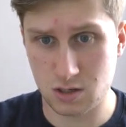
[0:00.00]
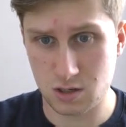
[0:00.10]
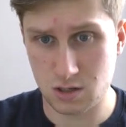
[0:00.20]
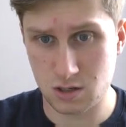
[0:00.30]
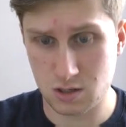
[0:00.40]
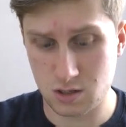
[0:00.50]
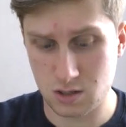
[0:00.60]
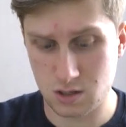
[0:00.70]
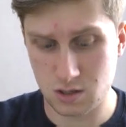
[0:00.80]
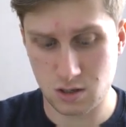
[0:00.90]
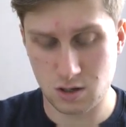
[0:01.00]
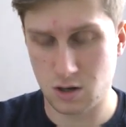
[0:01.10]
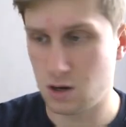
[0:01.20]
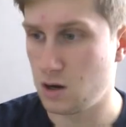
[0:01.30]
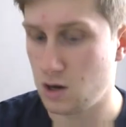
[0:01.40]

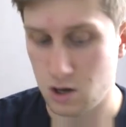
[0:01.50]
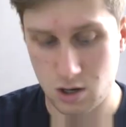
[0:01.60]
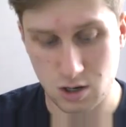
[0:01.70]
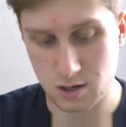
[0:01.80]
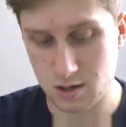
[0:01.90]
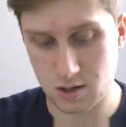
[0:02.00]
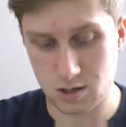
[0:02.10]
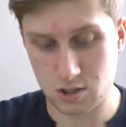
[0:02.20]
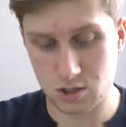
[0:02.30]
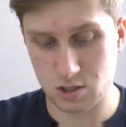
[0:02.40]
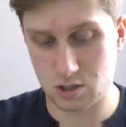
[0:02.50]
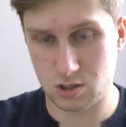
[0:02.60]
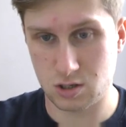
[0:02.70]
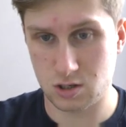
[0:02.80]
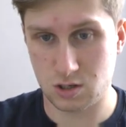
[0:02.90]

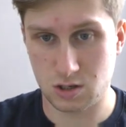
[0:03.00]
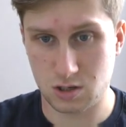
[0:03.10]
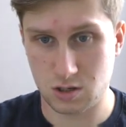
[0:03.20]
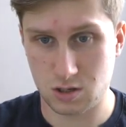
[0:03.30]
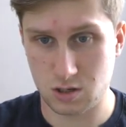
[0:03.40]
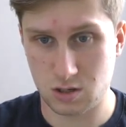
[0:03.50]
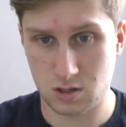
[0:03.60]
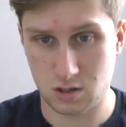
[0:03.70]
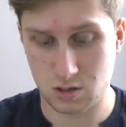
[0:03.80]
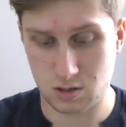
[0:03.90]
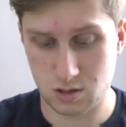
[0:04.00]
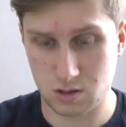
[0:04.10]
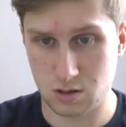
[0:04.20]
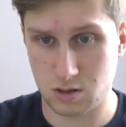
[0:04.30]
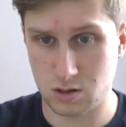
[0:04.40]

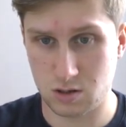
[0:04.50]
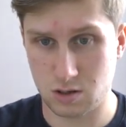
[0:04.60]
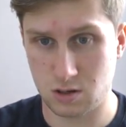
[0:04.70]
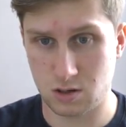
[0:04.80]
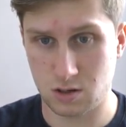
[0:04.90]
Nobody speaks.